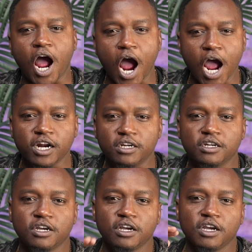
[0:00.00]
And
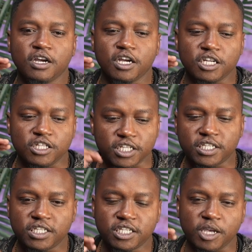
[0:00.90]
this
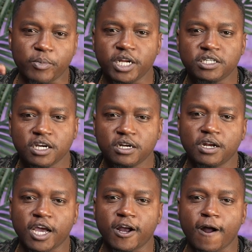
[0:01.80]
cemented
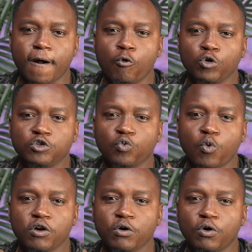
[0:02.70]
was
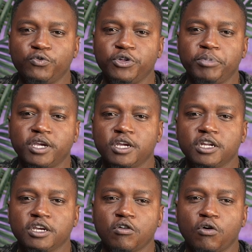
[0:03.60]
one of the
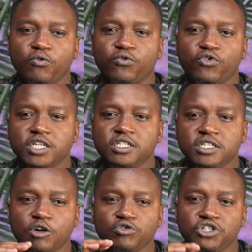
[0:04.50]
beginning of France
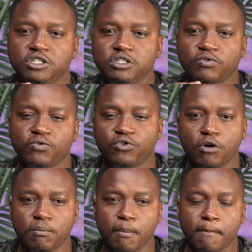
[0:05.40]
now changing
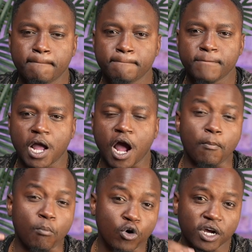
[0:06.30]
from a
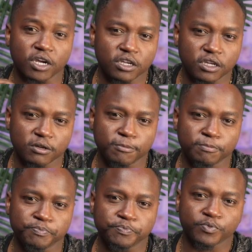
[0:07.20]
monarchy
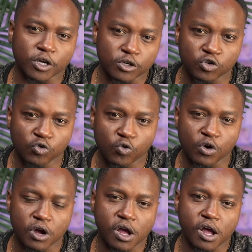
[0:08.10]
to
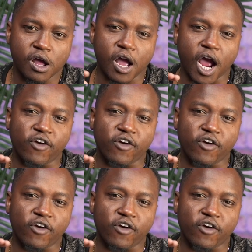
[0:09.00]
a